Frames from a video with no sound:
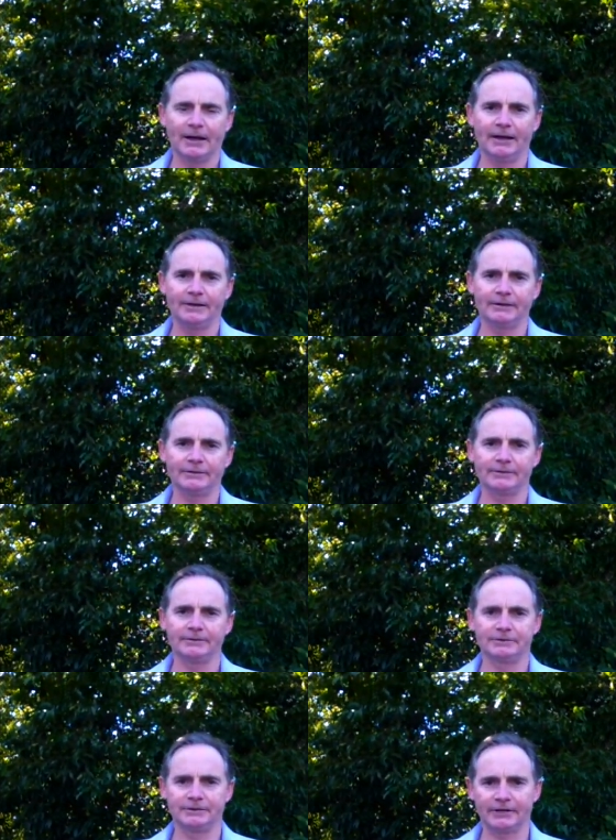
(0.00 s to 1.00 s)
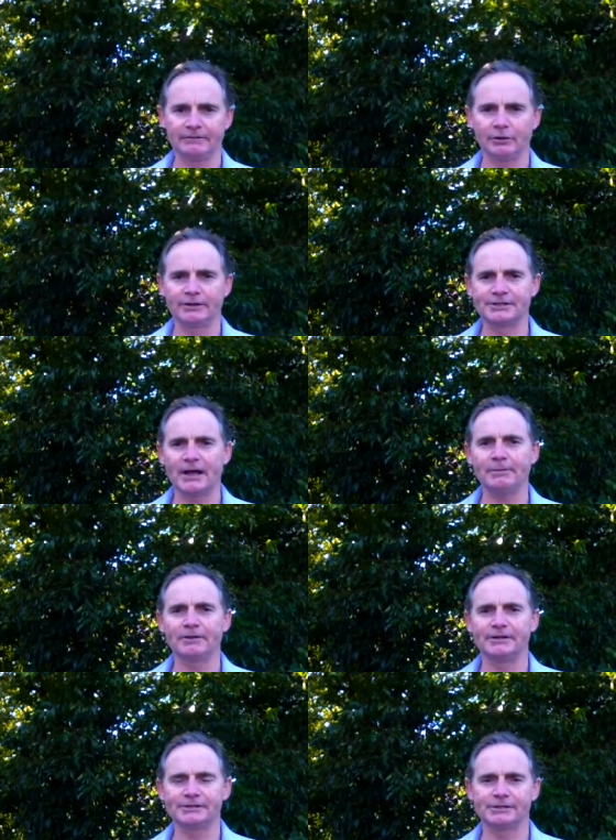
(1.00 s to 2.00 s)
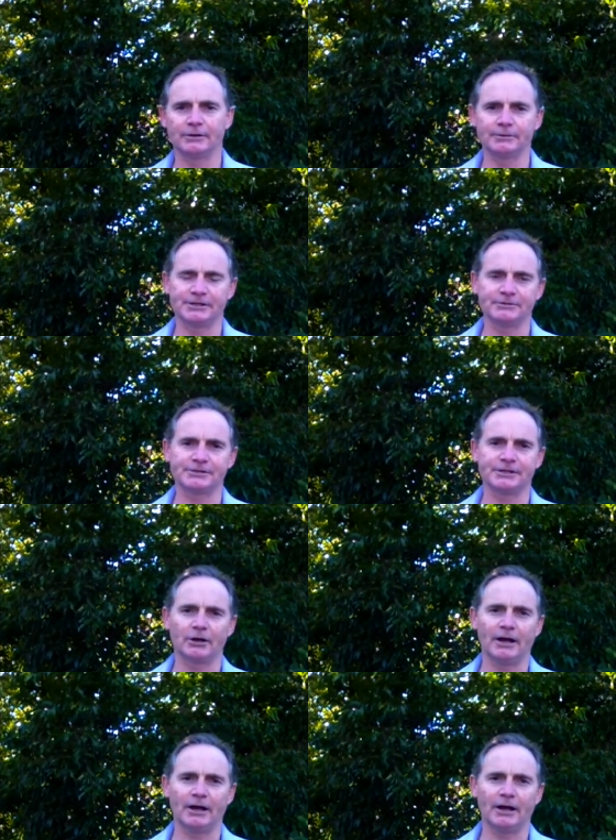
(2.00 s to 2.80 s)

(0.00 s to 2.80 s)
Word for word: And to give you an example of this, it was interesting.